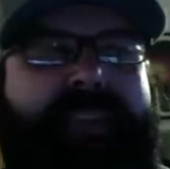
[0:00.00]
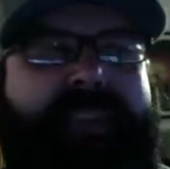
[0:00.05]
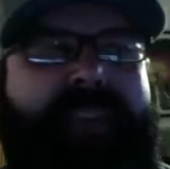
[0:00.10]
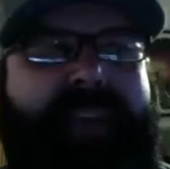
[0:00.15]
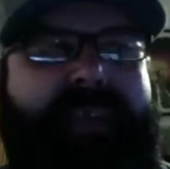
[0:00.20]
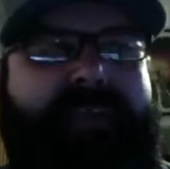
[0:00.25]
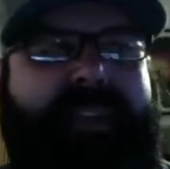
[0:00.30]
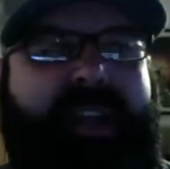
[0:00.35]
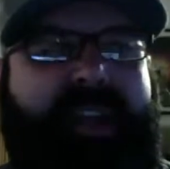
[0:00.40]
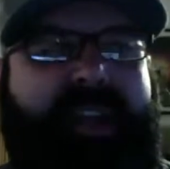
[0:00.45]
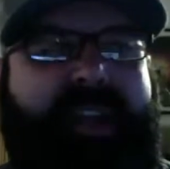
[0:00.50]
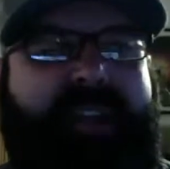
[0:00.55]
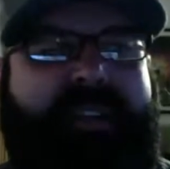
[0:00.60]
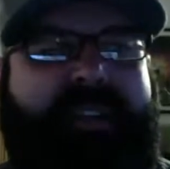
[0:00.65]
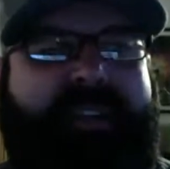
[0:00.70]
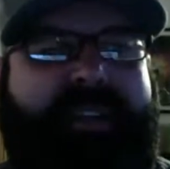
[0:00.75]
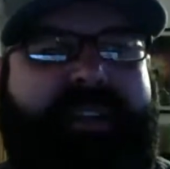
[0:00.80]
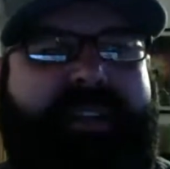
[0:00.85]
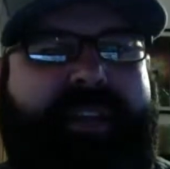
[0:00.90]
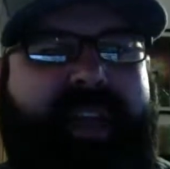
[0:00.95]
saved it
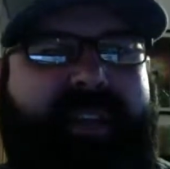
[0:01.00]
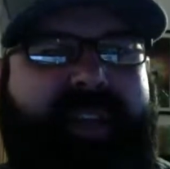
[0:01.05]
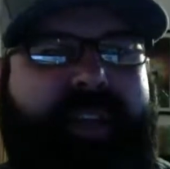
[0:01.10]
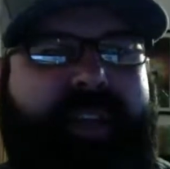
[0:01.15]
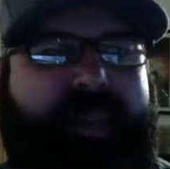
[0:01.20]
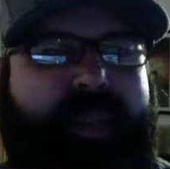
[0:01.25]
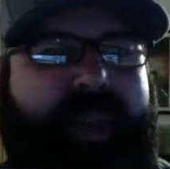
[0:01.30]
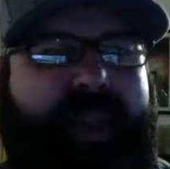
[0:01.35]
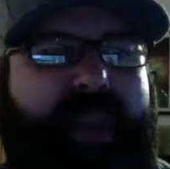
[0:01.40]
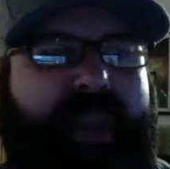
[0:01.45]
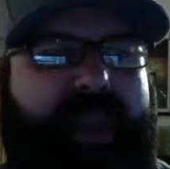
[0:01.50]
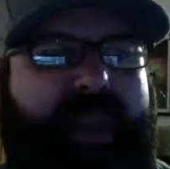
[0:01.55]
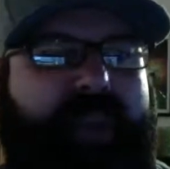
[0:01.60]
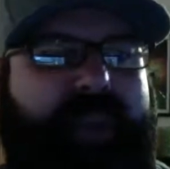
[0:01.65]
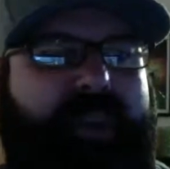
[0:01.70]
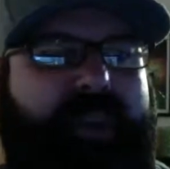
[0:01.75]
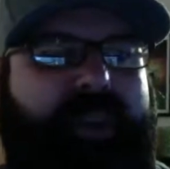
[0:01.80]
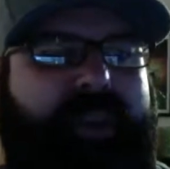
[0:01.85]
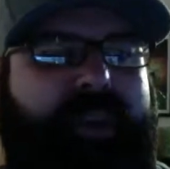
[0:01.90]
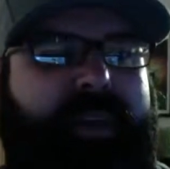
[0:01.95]
since like the beginning.
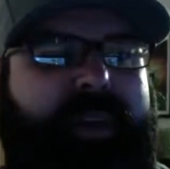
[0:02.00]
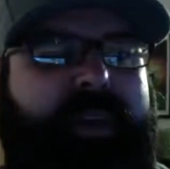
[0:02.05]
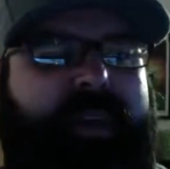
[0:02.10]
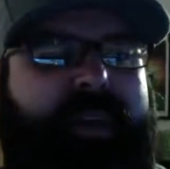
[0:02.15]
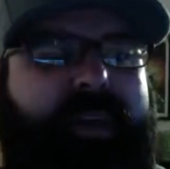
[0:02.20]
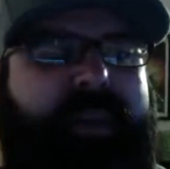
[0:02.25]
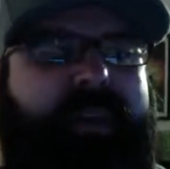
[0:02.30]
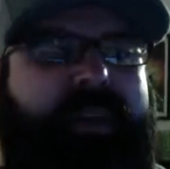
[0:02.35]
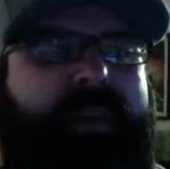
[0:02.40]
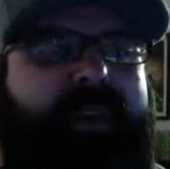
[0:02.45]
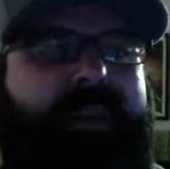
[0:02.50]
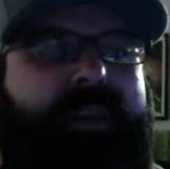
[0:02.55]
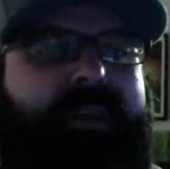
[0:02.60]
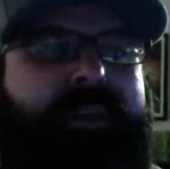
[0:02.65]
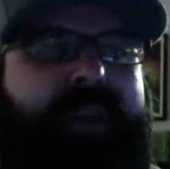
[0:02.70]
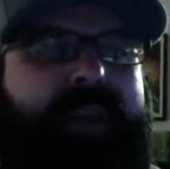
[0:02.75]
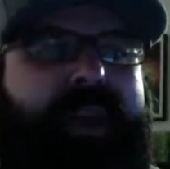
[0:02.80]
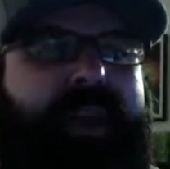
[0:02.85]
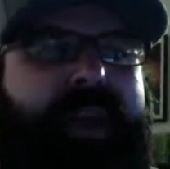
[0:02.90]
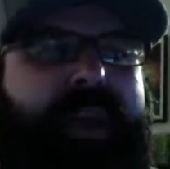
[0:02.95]
Oh
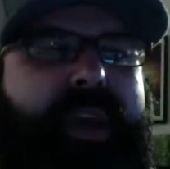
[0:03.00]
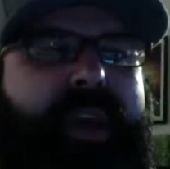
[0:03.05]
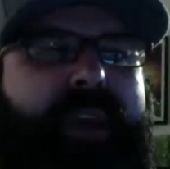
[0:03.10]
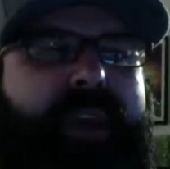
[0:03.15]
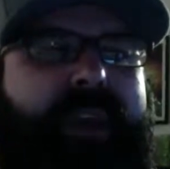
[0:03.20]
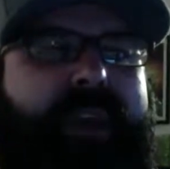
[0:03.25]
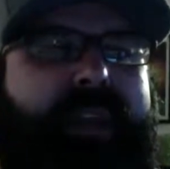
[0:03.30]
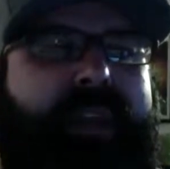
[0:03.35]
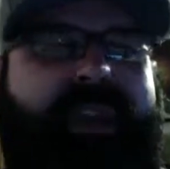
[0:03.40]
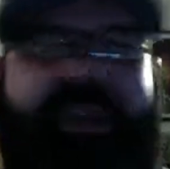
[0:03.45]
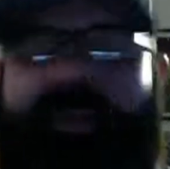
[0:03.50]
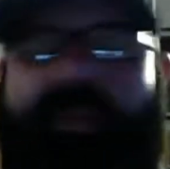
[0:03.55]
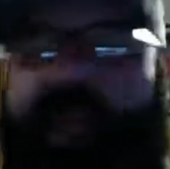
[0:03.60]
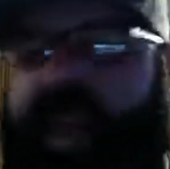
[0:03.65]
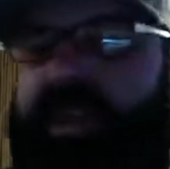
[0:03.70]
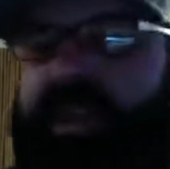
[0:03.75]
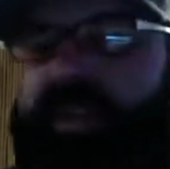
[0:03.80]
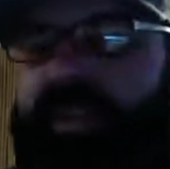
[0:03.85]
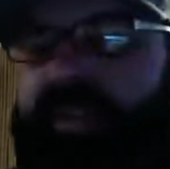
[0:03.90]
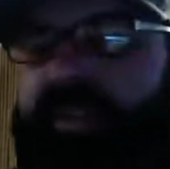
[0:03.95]
my god! Can you
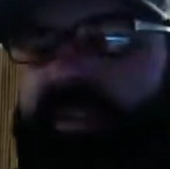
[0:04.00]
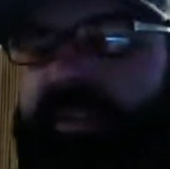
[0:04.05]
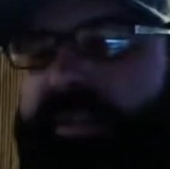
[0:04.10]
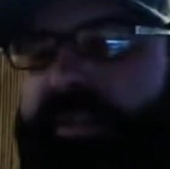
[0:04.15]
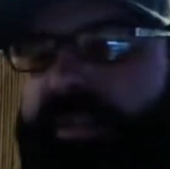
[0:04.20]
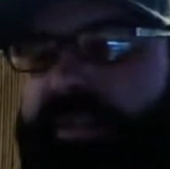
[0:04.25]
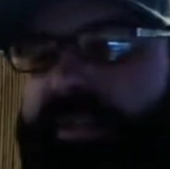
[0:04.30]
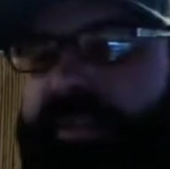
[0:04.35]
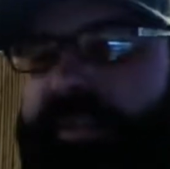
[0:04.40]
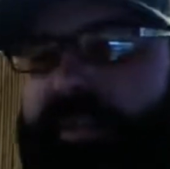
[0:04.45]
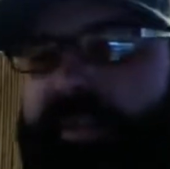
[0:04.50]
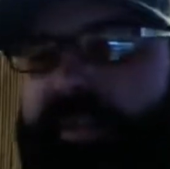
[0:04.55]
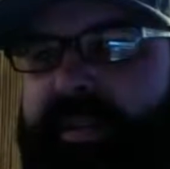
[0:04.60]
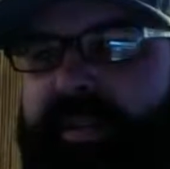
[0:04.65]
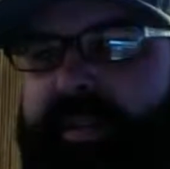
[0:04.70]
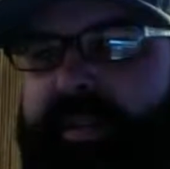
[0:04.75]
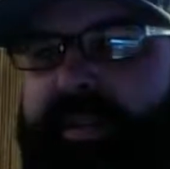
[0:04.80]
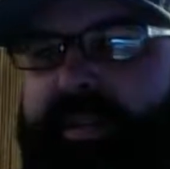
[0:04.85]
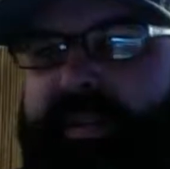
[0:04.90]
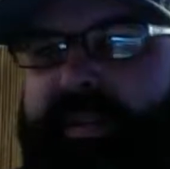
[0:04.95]
imagine
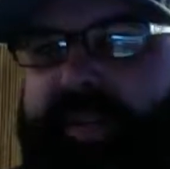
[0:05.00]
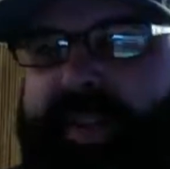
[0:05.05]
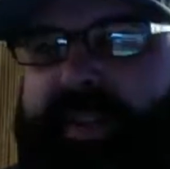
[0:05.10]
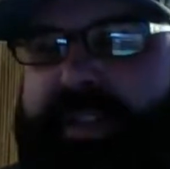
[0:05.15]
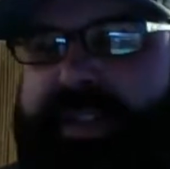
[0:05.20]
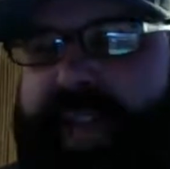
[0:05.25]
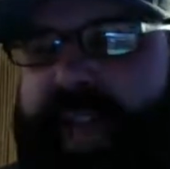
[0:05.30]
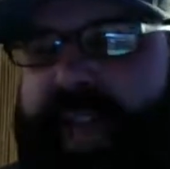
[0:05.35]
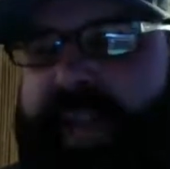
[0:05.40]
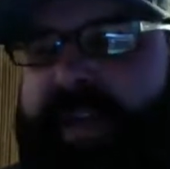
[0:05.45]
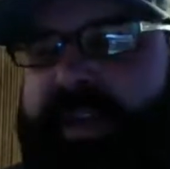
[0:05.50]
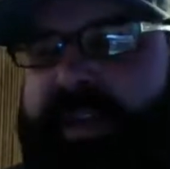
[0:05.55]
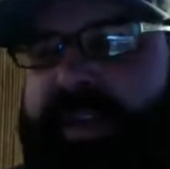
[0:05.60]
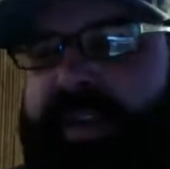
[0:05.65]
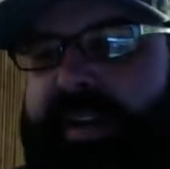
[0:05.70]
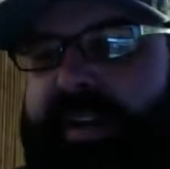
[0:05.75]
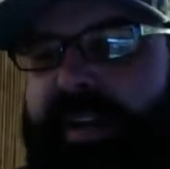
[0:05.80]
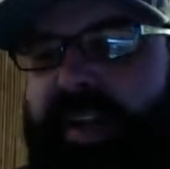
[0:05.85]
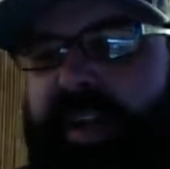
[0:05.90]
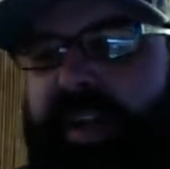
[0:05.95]
if I sat here and
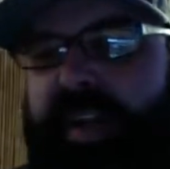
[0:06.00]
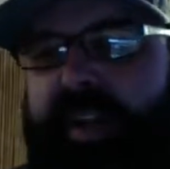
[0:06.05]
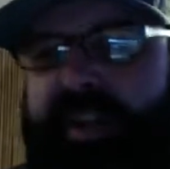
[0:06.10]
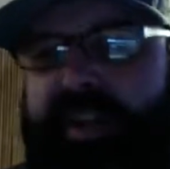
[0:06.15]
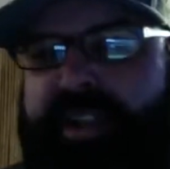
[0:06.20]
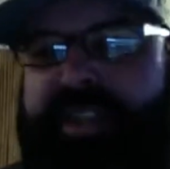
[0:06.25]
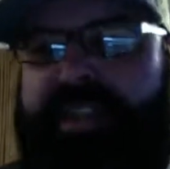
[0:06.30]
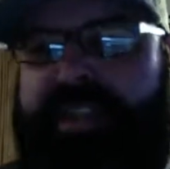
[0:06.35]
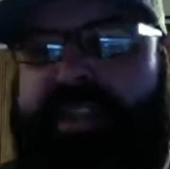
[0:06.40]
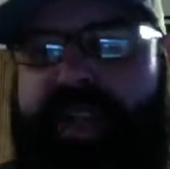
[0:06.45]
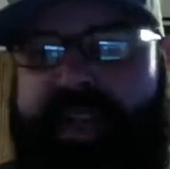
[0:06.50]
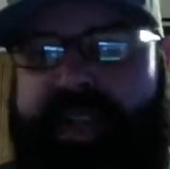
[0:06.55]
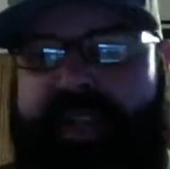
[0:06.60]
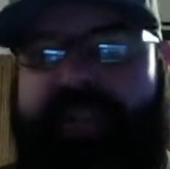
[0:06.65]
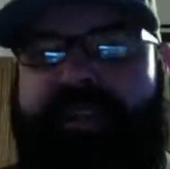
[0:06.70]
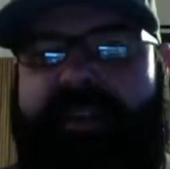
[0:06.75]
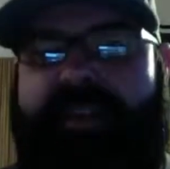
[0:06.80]
did all this shit?